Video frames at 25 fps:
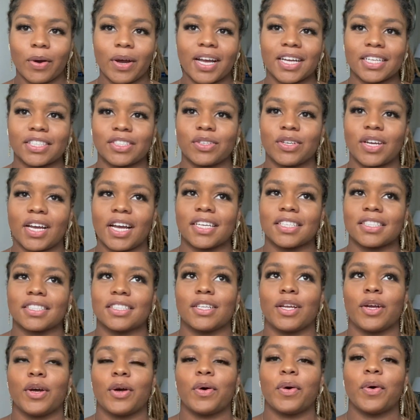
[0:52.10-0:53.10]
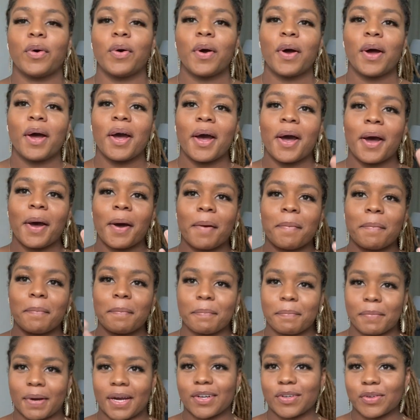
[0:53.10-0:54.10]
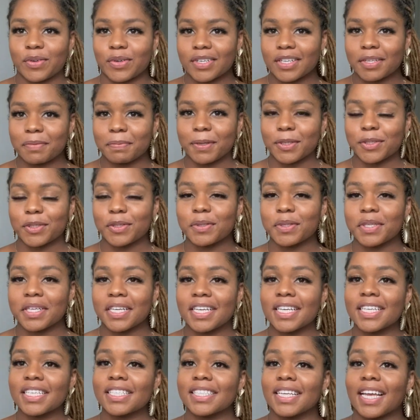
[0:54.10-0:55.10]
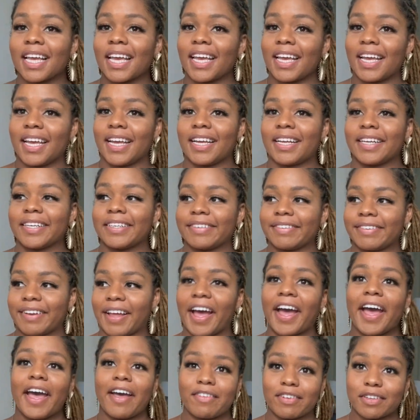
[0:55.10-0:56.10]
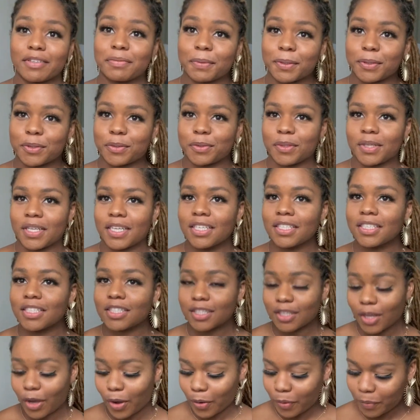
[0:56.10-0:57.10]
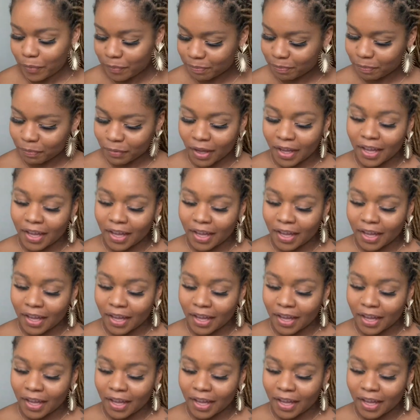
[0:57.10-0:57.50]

as you guys know, my daughter's special needs and I have a special needs. So,